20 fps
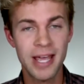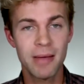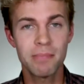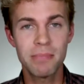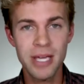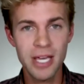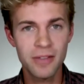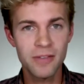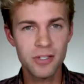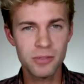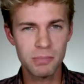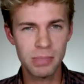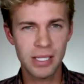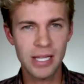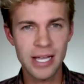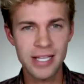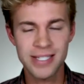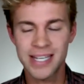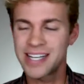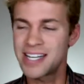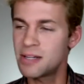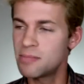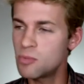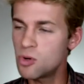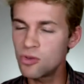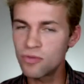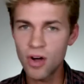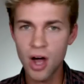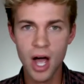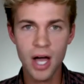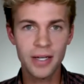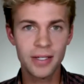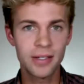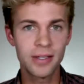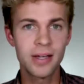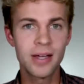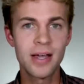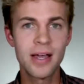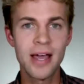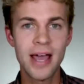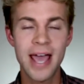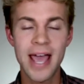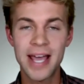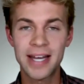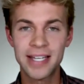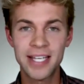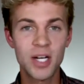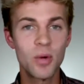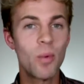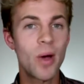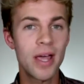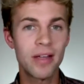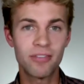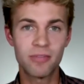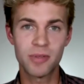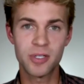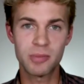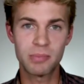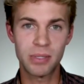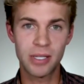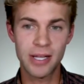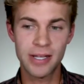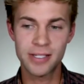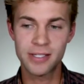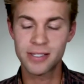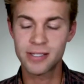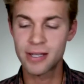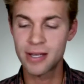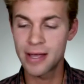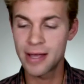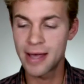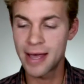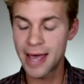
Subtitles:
I can't be in this place. I need to move on and get away from this place.